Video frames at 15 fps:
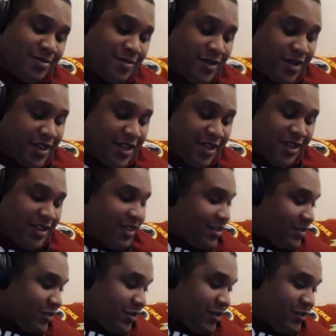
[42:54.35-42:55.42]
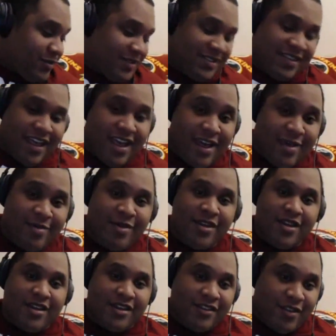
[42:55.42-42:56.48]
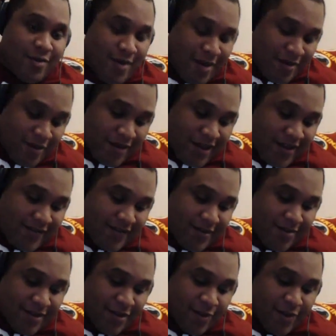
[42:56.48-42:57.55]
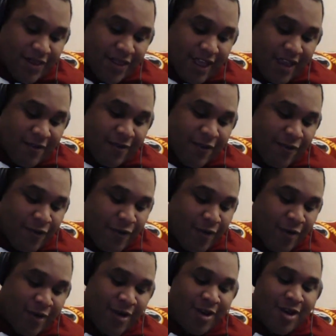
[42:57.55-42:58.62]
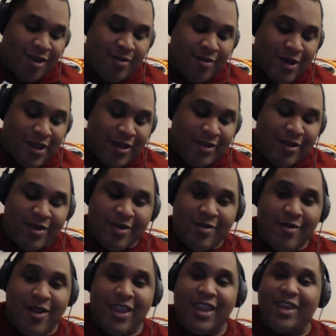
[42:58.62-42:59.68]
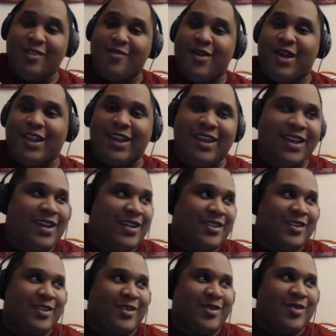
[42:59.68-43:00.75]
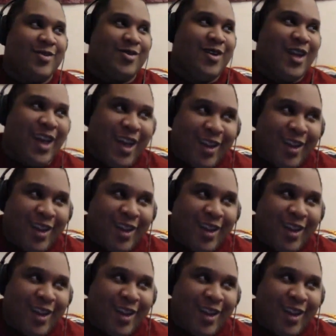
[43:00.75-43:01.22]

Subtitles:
It's Christmas time, so maybe we'll have something to be thankful for when we get ready to do a